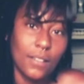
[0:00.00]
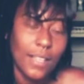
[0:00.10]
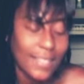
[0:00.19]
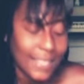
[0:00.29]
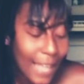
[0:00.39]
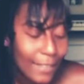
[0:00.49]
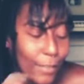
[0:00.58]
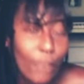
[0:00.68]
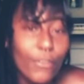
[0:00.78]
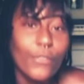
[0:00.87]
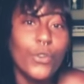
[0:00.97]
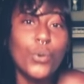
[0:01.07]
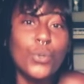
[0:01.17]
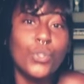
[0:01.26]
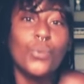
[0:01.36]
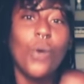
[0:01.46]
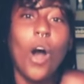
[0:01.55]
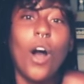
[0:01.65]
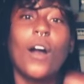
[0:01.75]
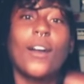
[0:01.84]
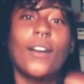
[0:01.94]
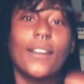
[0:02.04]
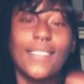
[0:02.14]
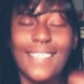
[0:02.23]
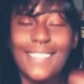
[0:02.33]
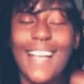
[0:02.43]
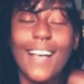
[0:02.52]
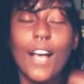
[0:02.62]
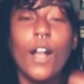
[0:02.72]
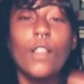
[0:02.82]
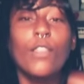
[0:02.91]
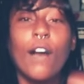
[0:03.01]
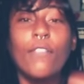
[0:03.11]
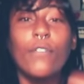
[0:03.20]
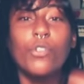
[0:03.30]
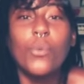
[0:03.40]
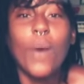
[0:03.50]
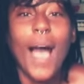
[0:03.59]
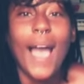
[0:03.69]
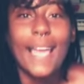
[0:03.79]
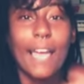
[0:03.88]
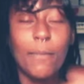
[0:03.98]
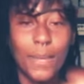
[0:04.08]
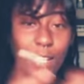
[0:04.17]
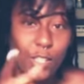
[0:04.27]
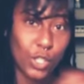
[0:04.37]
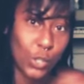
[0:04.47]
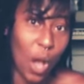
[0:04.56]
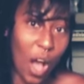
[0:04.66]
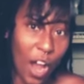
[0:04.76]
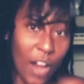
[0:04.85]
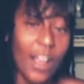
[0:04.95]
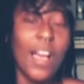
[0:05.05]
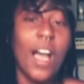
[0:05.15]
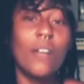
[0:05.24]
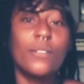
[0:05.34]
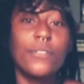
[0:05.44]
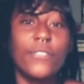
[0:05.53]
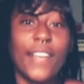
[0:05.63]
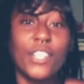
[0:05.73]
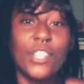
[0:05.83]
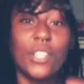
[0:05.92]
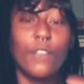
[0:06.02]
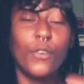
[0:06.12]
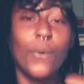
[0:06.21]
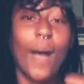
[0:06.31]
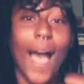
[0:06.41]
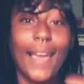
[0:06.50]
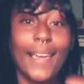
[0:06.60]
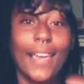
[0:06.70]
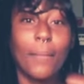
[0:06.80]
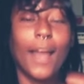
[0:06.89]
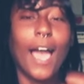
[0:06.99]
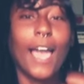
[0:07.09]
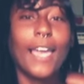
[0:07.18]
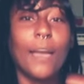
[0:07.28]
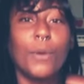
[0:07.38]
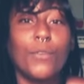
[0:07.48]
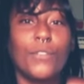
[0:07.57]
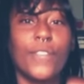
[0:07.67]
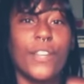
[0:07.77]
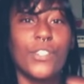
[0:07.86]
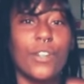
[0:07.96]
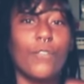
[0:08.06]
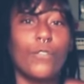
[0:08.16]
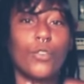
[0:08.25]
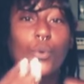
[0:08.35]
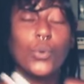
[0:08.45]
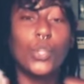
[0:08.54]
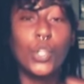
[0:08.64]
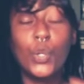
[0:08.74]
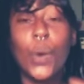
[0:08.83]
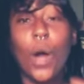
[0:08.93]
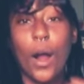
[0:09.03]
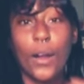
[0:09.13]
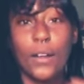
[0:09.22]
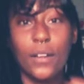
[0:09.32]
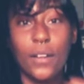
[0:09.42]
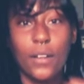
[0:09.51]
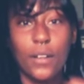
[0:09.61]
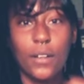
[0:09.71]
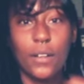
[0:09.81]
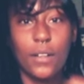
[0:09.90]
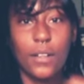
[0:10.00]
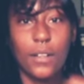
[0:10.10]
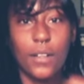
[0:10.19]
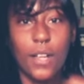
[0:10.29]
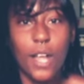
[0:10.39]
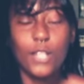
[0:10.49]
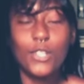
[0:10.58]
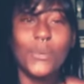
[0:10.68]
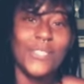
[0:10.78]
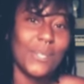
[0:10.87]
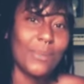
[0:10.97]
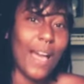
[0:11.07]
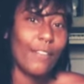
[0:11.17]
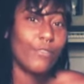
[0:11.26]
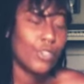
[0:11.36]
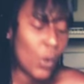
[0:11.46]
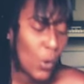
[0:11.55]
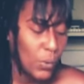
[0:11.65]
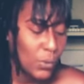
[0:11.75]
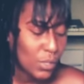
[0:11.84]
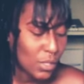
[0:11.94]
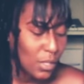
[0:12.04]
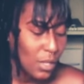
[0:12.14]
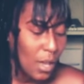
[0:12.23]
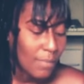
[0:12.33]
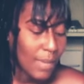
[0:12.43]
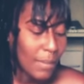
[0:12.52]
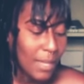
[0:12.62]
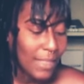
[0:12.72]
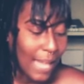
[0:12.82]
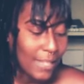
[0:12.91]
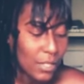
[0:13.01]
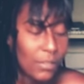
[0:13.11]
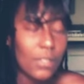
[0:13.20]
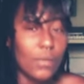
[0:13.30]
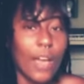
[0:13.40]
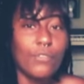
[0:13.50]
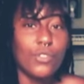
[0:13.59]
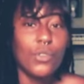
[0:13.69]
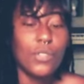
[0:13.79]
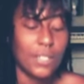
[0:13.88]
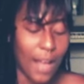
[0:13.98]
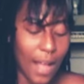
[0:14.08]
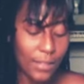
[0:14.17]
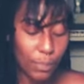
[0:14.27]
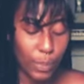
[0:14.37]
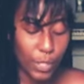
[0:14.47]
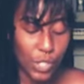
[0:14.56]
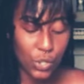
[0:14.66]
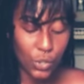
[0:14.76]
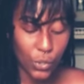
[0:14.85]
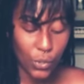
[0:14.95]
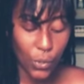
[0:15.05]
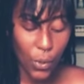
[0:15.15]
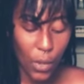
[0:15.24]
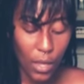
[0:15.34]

That's not love of who you are. That's not love of who I am, because you are a reflection of who I am, and I am a reflection of who you are. So which is why maybe that's the reason why I've chosen not to push through